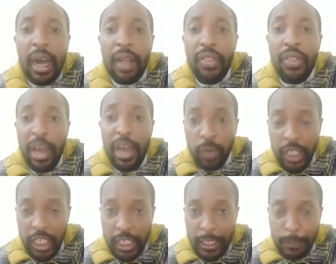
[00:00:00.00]
their
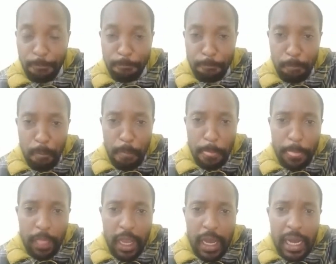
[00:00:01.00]
wishes.
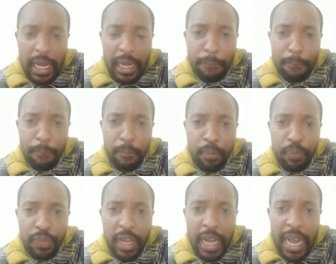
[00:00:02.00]

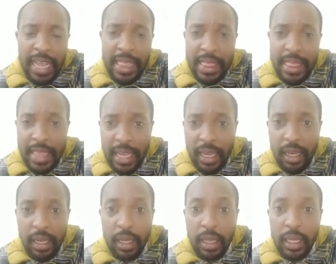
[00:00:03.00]
I think
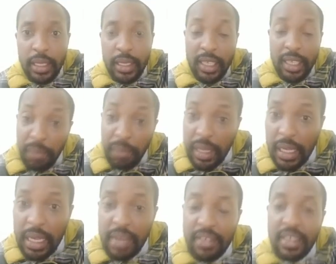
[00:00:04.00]
there is something
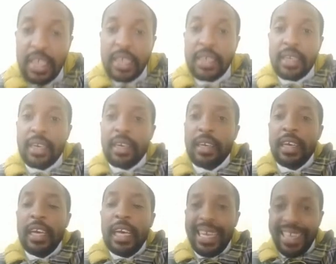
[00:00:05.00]
else that
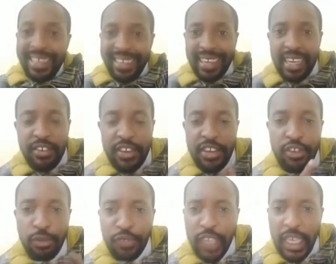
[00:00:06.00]
in the
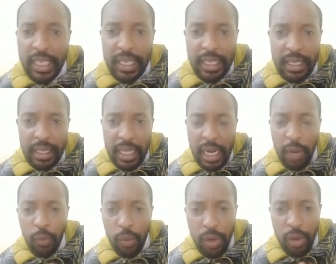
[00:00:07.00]
interest of justice that I
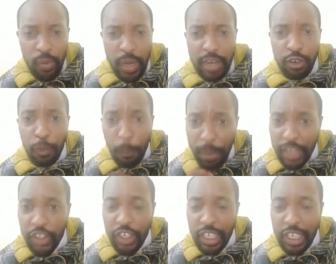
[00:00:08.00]
would want to
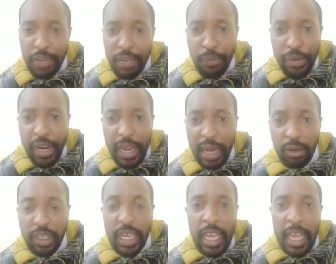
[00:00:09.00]
passionately bring
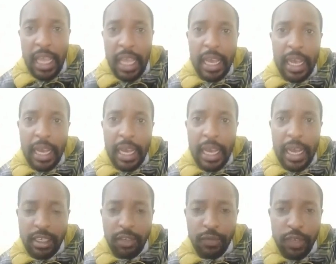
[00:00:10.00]
out here in
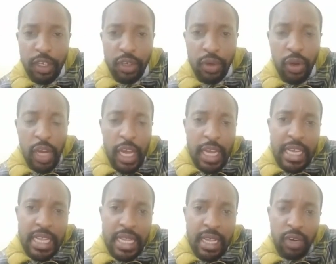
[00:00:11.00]
this video,
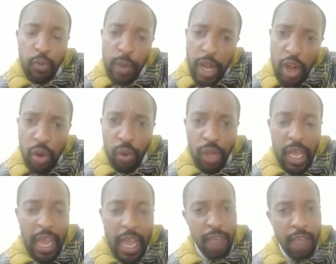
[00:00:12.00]
is that we know
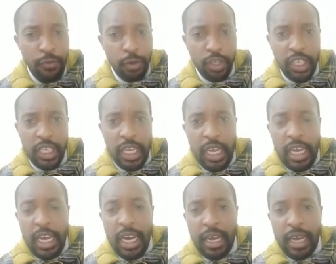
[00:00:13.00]
their efforts
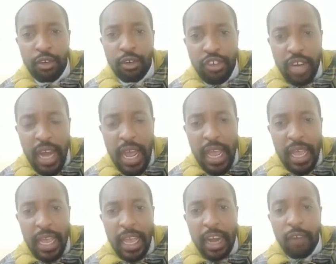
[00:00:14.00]
to try
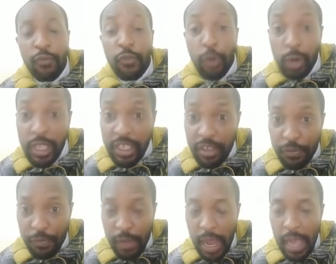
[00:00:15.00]
and
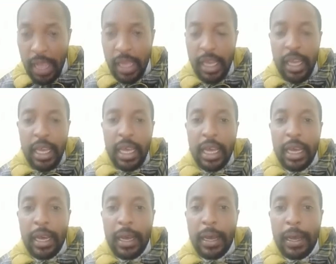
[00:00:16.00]
falsify,
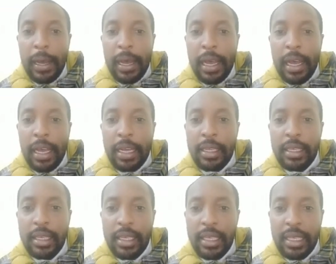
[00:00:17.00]
and
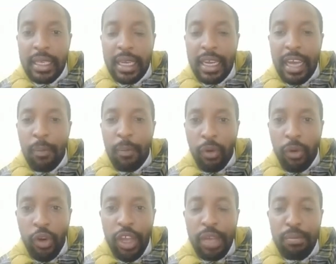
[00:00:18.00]
this is a
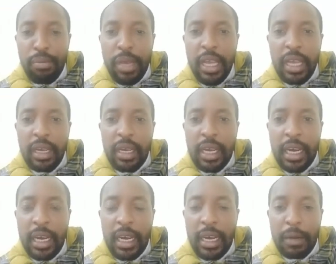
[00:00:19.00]
ploy being
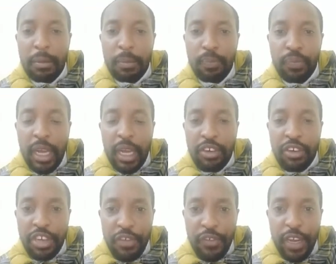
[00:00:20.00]

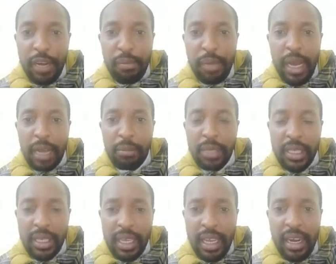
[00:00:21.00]
driven by
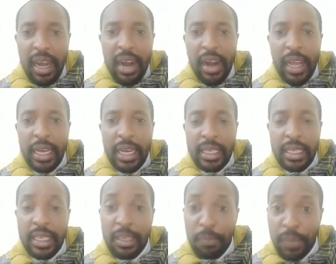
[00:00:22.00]
Mr. Kinara and his
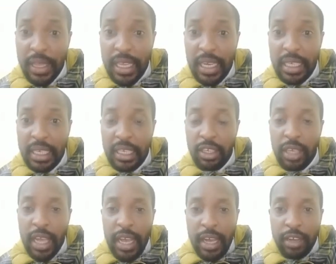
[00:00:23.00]
sympathizers,
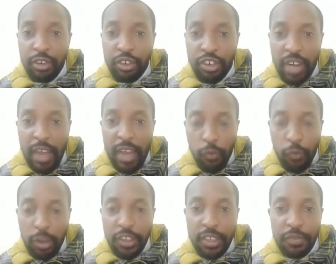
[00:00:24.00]
to try and
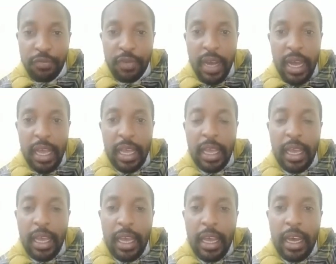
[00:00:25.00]
falsify
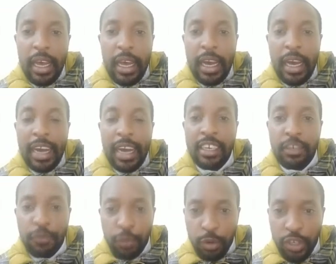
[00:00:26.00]
a
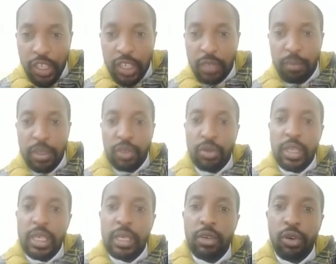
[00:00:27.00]
divorce
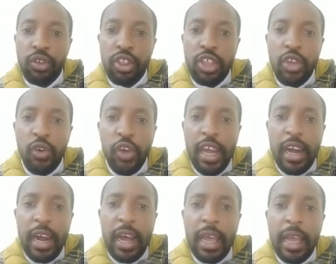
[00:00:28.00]
between Dorothy
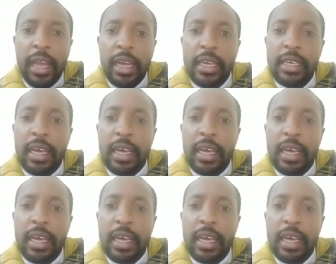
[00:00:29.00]
Ongera and